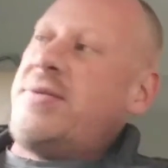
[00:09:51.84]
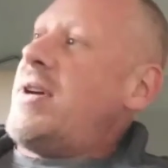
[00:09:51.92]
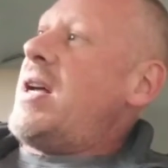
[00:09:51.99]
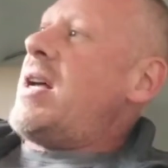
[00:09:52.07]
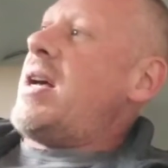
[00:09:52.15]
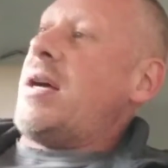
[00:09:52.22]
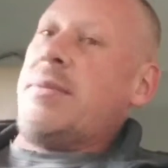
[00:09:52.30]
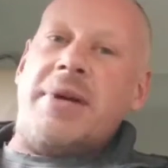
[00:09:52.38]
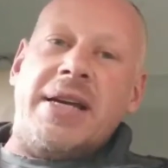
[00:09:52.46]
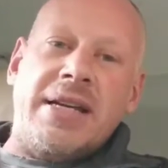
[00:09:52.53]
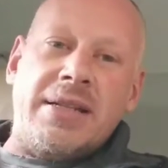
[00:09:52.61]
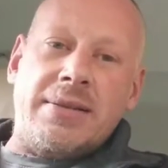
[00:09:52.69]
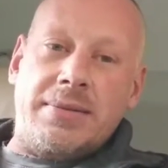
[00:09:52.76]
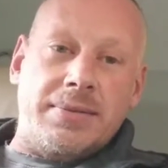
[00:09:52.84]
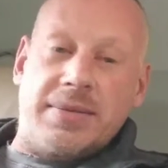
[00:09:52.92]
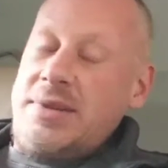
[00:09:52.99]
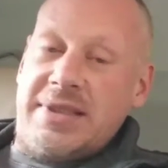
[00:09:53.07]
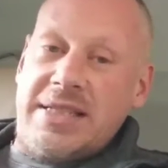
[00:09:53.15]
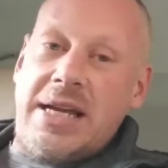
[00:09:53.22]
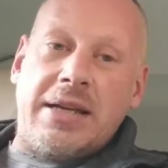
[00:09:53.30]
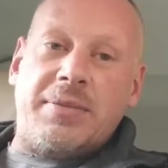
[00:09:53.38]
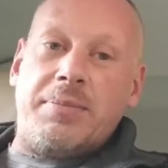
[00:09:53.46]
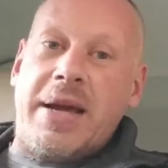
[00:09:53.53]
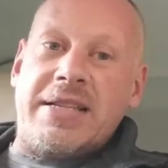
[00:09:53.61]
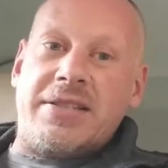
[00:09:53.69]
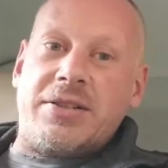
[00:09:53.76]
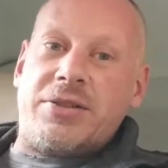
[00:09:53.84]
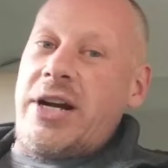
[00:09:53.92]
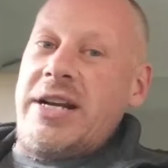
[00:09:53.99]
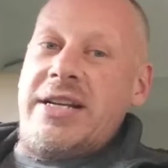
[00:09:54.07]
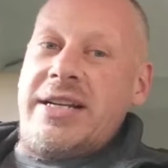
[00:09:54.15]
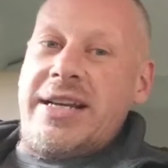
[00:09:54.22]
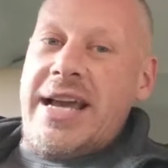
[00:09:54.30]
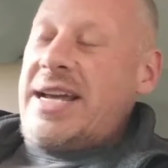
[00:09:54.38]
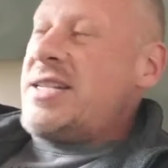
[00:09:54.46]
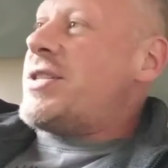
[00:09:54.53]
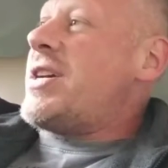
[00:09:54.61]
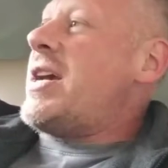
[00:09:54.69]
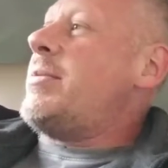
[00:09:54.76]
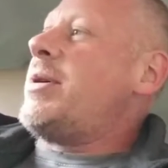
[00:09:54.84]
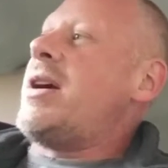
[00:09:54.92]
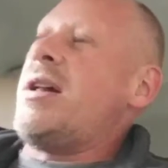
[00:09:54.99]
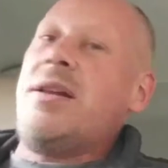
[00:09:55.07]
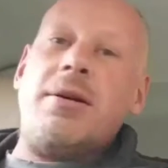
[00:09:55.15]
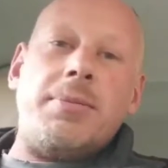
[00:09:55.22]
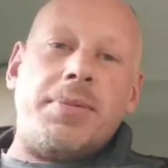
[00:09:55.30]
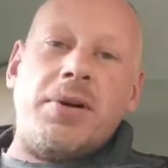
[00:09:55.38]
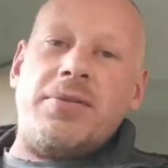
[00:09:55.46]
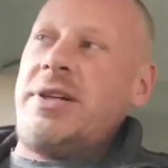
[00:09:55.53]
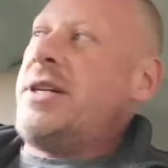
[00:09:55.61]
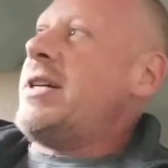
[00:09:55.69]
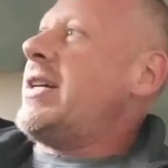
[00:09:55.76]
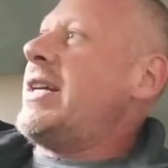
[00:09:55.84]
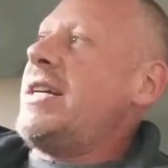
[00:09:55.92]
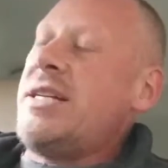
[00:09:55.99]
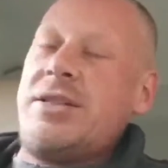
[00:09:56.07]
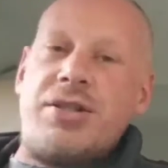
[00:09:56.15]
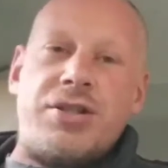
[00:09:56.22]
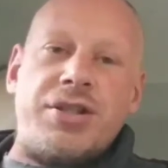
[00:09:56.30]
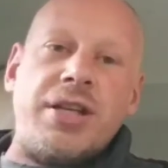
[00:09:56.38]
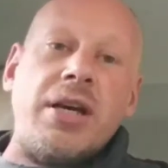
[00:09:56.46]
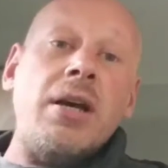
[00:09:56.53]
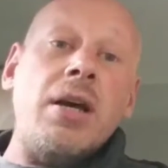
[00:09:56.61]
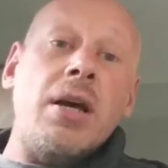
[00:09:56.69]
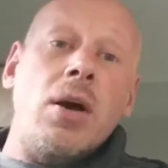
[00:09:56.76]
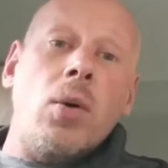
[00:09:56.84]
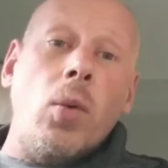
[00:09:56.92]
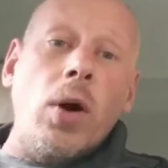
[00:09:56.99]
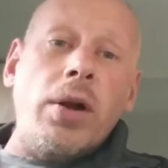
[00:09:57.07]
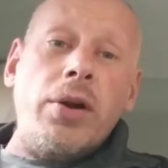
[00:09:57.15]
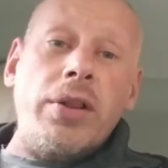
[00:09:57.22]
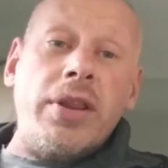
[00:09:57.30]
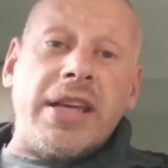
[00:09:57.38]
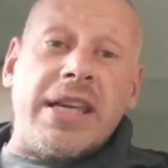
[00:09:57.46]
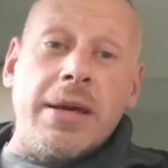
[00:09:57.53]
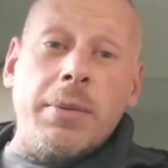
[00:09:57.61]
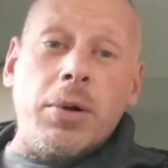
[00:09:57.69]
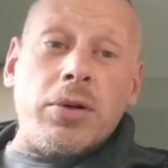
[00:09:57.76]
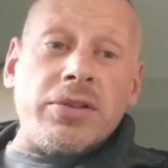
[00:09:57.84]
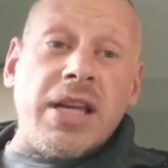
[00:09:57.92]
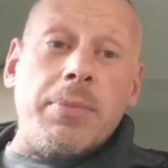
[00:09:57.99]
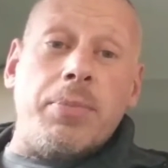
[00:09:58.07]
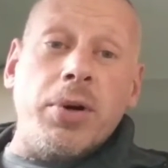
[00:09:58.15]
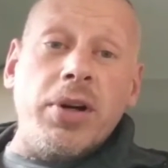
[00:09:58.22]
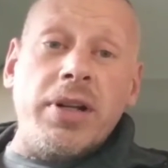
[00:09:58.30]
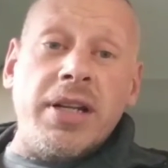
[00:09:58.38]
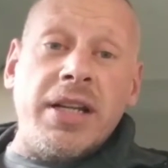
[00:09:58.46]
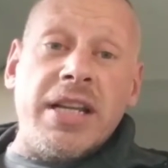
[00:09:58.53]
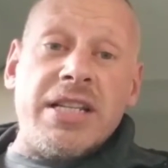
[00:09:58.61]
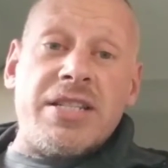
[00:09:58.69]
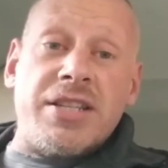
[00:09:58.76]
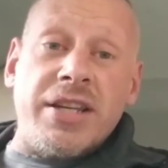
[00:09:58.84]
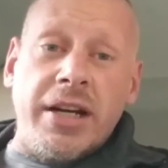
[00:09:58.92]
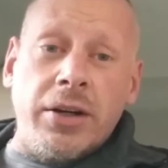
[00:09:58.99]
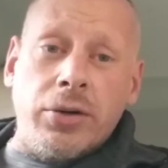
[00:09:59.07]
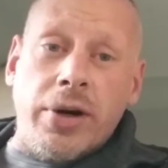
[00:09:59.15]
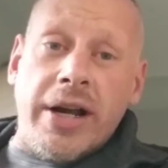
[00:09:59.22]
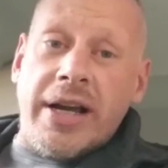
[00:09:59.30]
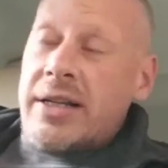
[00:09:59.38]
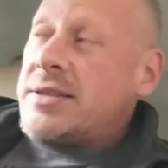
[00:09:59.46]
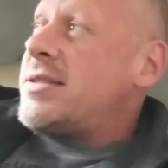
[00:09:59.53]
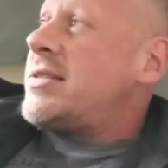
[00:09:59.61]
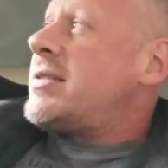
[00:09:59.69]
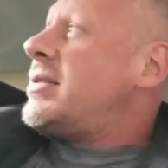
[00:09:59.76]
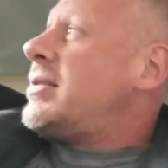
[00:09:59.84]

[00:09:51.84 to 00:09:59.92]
Fuck, man. It's like basic training gas chamber all up over here again and shit. What are the chemicals they putting in these cigarettes?